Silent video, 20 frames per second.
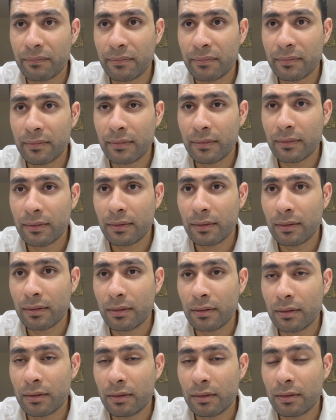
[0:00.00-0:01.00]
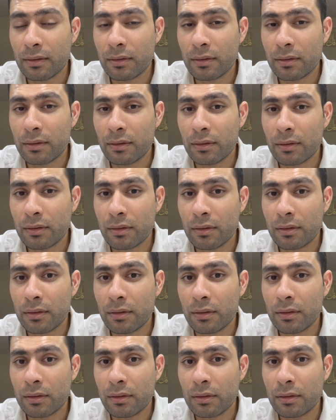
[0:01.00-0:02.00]

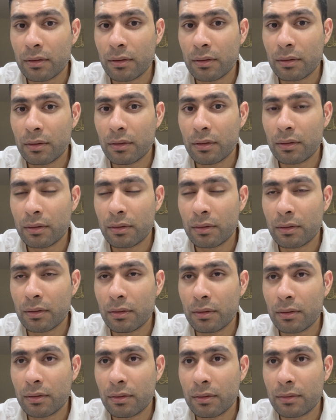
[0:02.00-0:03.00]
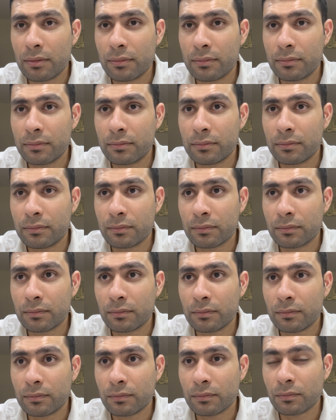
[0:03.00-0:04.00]

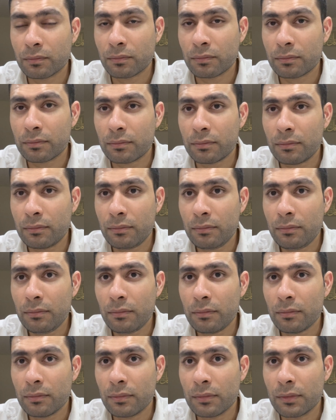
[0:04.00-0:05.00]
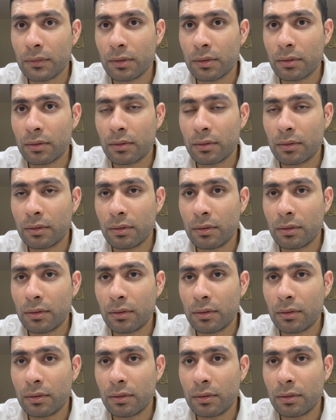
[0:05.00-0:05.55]
(no one is talking)